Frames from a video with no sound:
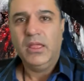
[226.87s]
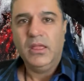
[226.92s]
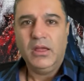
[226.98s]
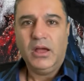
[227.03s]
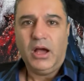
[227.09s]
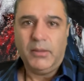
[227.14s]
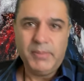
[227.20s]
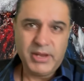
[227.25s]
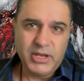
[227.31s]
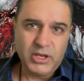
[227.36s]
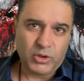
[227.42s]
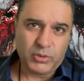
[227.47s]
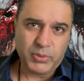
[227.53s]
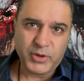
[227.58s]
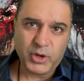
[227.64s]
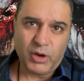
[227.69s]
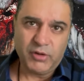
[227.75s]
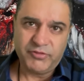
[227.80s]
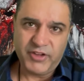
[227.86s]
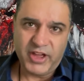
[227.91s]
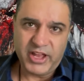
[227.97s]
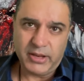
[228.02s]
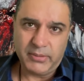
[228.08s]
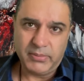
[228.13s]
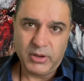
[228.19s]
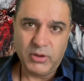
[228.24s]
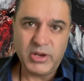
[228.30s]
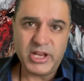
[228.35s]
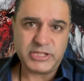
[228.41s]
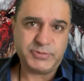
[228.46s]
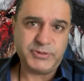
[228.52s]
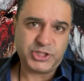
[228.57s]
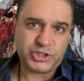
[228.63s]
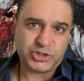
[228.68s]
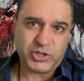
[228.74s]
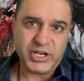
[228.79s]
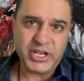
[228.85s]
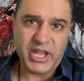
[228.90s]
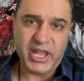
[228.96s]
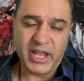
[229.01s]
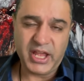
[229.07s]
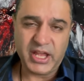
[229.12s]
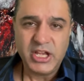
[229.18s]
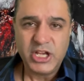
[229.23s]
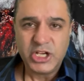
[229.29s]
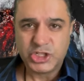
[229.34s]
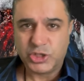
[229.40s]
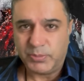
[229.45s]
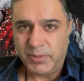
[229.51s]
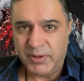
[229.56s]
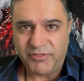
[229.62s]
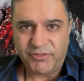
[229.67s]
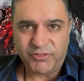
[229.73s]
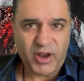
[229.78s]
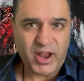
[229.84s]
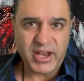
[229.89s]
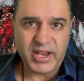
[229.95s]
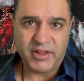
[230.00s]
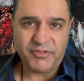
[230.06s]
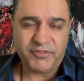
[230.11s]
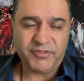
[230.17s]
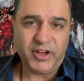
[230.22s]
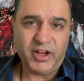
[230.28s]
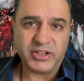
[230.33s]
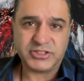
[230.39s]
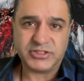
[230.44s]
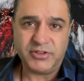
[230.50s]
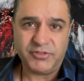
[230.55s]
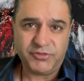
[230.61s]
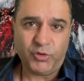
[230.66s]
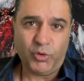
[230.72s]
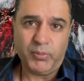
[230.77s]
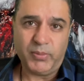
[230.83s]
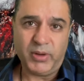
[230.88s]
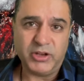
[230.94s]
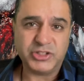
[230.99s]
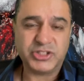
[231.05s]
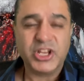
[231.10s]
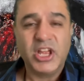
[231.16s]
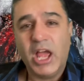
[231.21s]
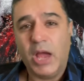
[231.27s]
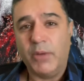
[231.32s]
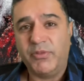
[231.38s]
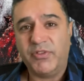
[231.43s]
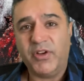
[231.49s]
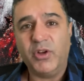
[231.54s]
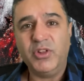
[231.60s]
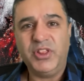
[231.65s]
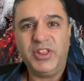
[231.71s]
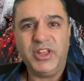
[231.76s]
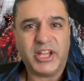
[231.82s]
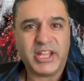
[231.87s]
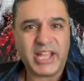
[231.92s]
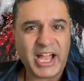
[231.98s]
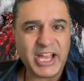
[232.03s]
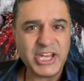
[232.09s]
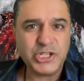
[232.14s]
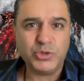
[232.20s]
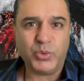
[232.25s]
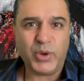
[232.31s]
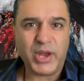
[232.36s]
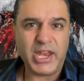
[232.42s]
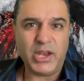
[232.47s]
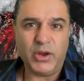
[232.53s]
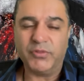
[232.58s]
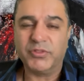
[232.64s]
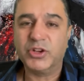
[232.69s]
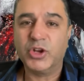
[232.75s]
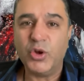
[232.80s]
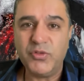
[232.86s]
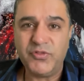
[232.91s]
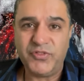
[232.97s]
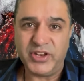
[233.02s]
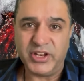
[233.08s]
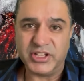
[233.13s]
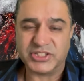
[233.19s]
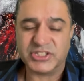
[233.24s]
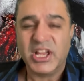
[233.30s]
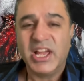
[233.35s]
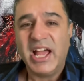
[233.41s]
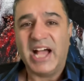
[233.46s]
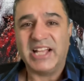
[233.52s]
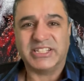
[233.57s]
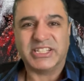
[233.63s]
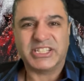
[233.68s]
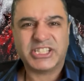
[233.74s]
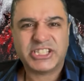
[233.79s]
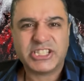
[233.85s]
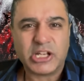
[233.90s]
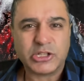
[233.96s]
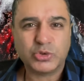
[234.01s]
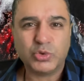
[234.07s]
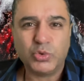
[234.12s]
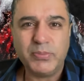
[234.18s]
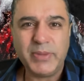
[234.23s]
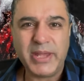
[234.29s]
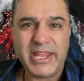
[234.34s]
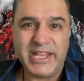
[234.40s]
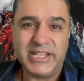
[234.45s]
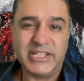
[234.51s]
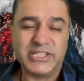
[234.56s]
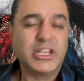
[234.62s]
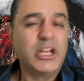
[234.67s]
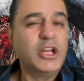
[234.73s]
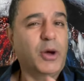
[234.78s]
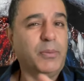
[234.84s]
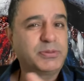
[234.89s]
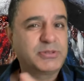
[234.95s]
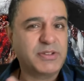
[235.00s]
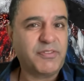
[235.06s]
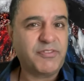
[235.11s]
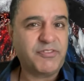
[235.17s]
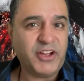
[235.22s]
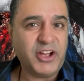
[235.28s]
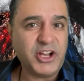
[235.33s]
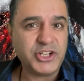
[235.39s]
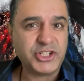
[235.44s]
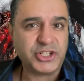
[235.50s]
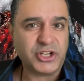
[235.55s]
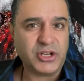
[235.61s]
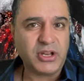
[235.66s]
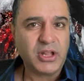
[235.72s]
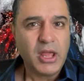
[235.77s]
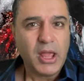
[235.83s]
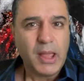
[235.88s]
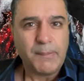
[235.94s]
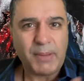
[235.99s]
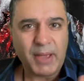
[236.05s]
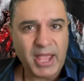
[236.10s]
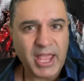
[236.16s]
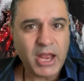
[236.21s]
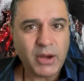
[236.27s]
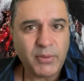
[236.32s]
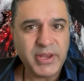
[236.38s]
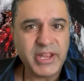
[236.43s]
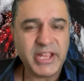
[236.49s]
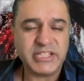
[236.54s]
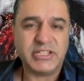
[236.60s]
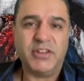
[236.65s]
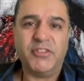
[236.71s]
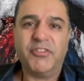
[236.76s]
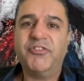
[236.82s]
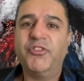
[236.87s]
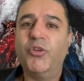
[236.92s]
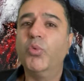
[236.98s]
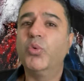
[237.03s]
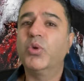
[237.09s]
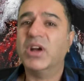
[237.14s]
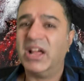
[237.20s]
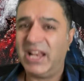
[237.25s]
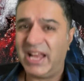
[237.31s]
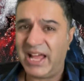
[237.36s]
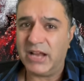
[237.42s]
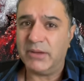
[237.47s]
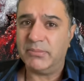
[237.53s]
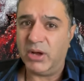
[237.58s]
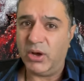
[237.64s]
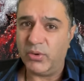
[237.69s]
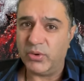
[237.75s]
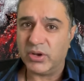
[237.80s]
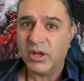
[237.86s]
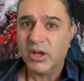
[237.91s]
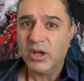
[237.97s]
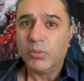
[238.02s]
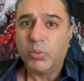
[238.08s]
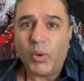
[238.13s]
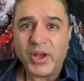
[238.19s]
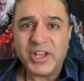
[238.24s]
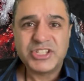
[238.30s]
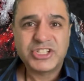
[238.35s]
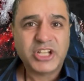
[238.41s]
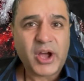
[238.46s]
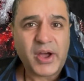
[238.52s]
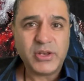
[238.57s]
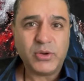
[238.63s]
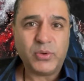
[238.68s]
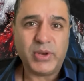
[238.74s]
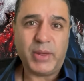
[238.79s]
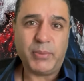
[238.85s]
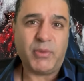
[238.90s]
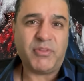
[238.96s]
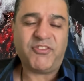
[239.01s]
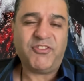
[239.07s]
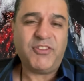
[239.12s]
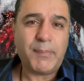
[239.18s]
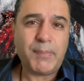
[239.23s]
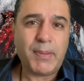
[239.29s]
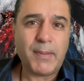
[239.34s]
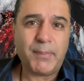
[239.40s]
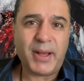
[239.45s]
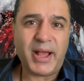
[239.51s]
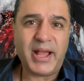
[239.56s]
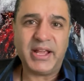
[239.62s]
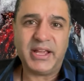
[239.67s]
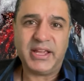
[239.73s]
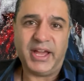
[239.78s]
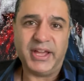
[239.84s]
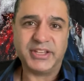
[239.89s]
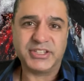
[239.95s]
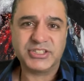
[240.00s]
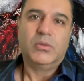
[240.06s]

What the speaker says: I mean, look, we've got Venom, who, let's be straight here, should be threatening first and foremost, and with only the occasional hint of goofiness as a subtle means of subversion. But here he is in full clown mode. What is going on here with flipping pancakes?